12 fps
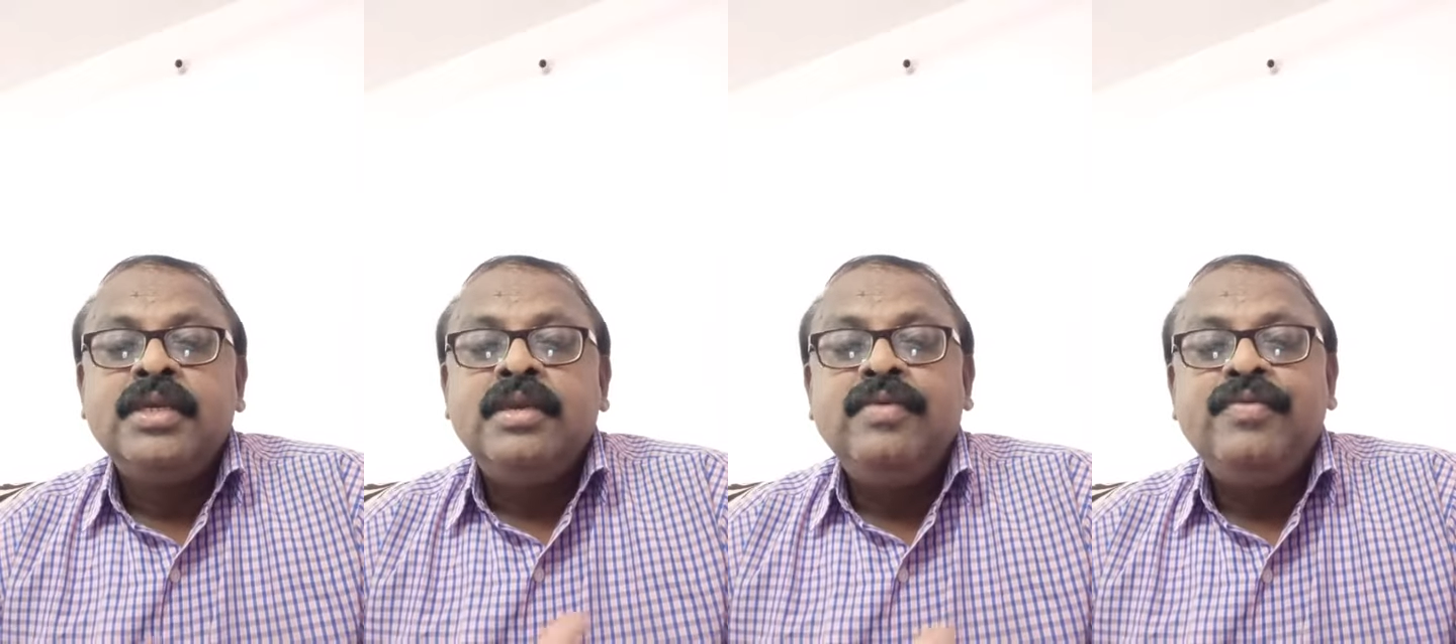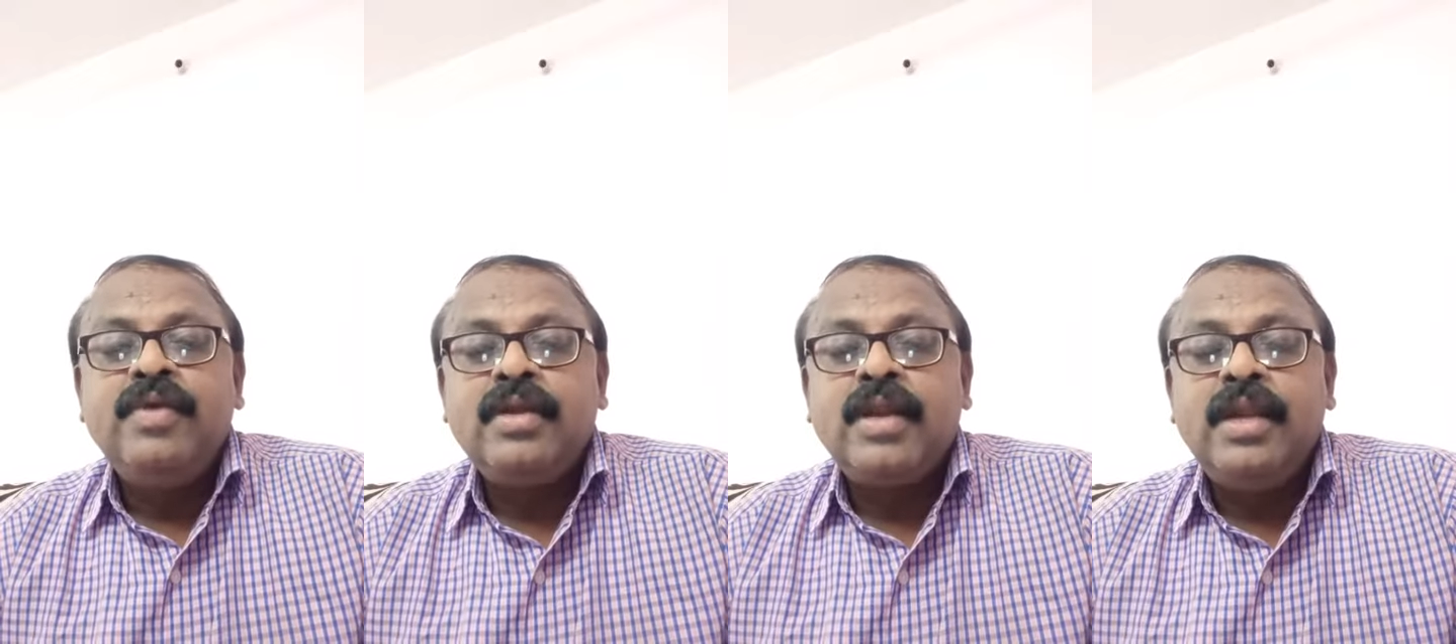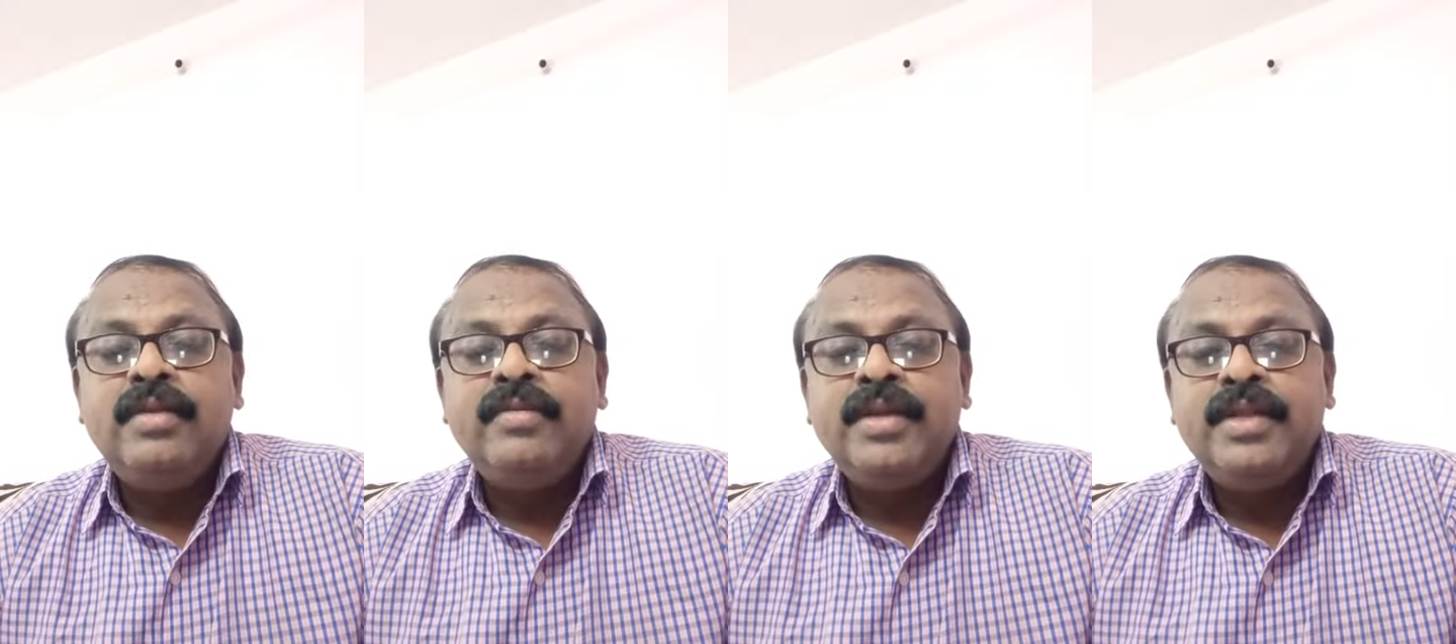if you are
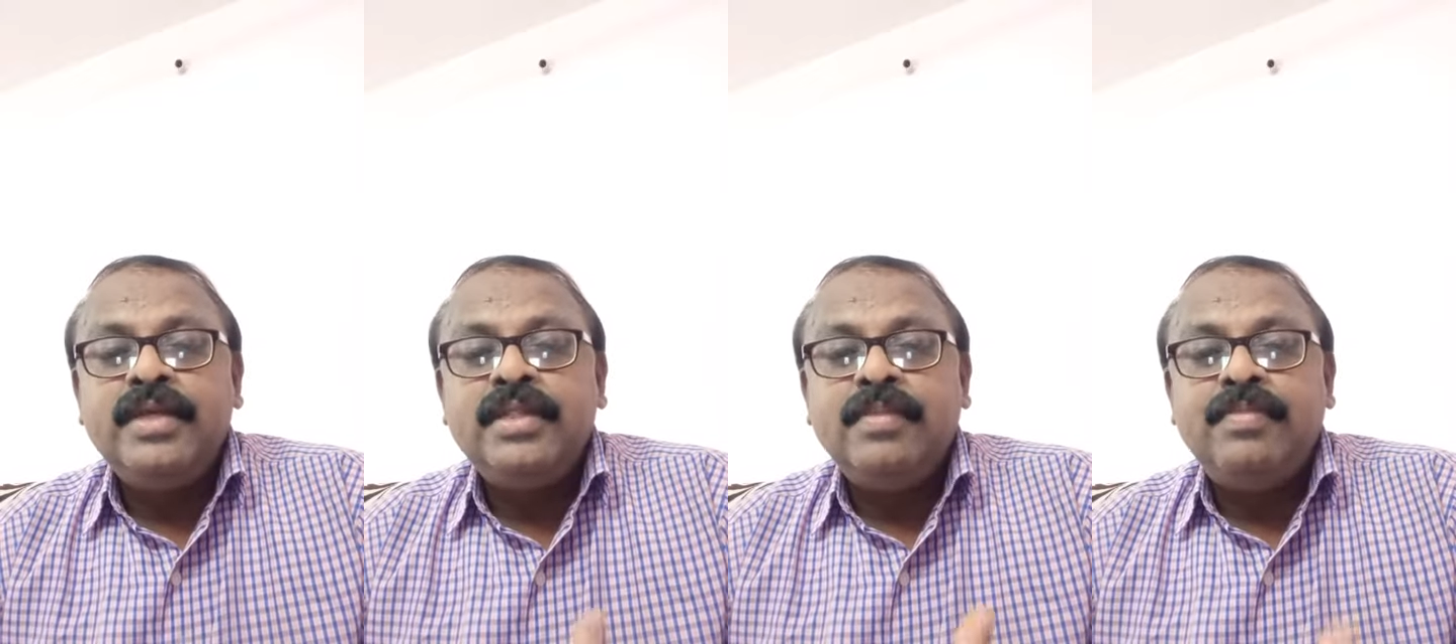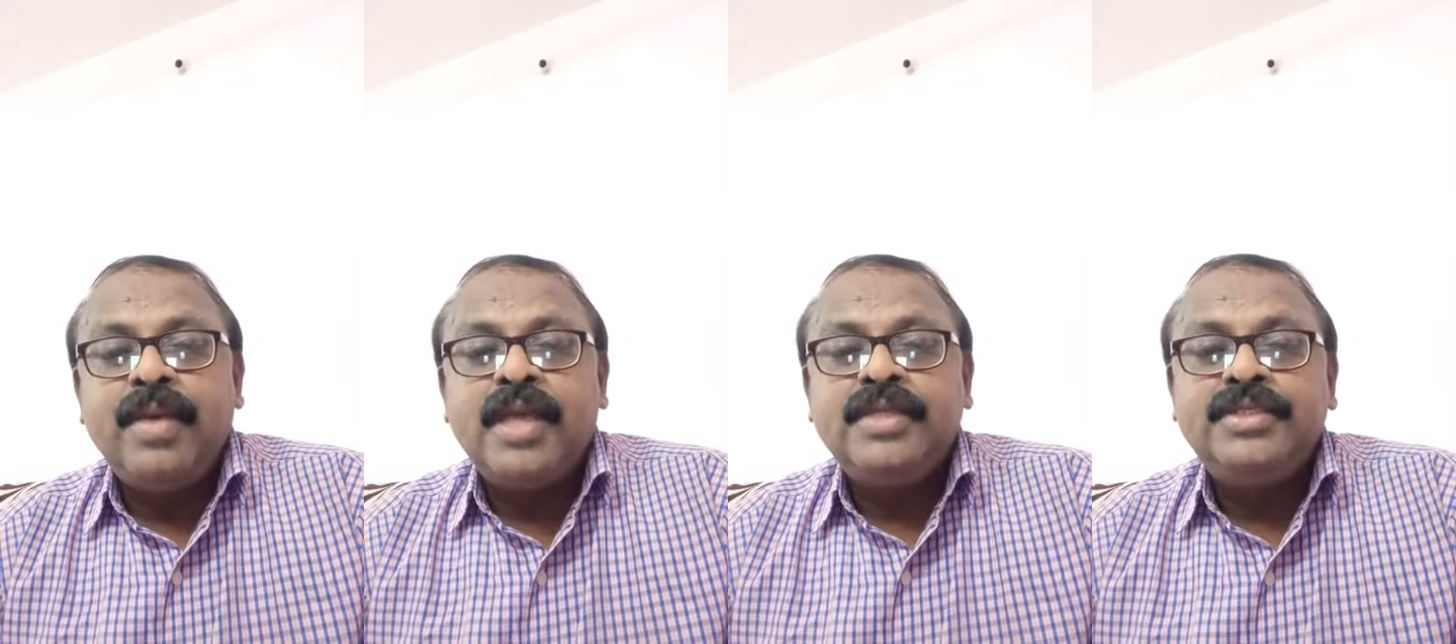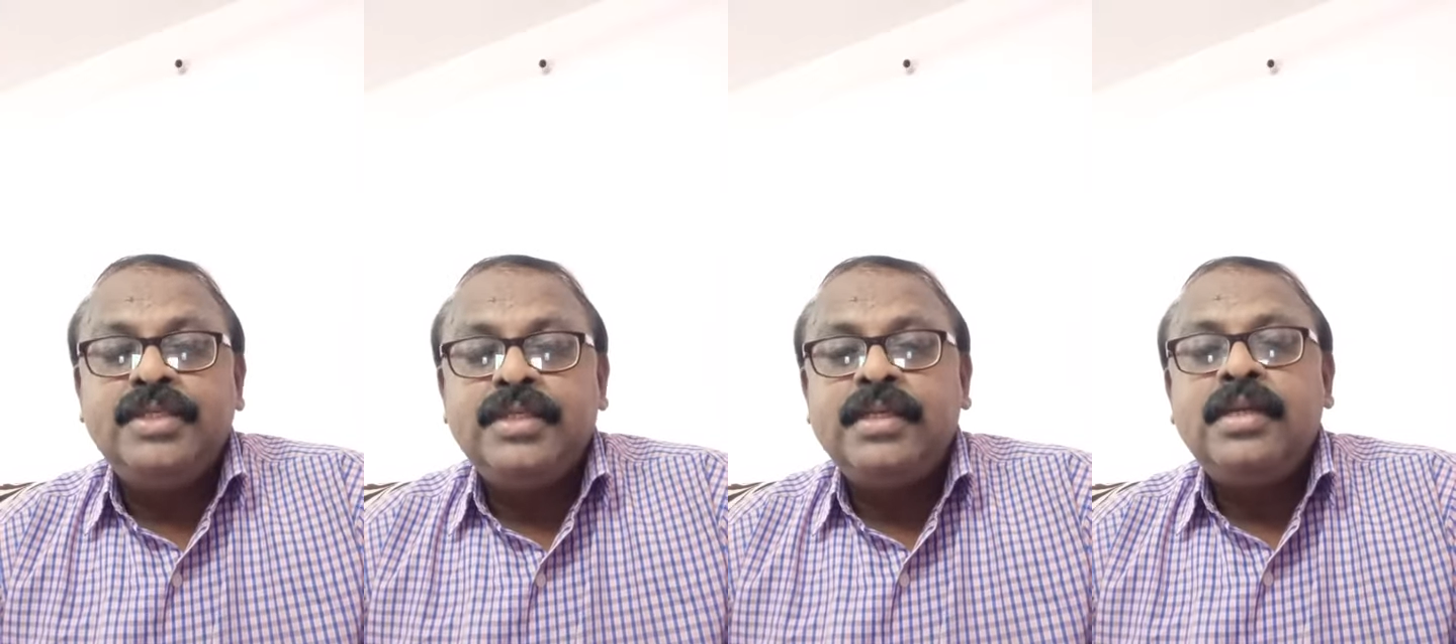cultivating the
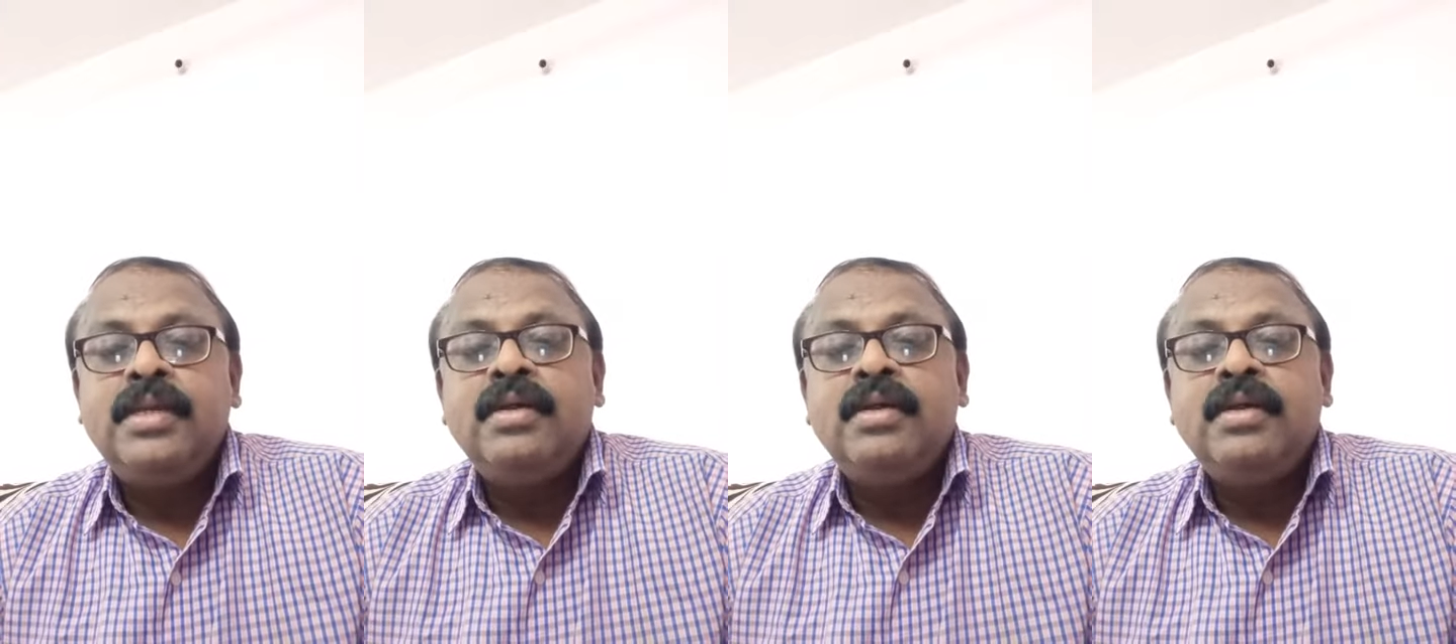pasture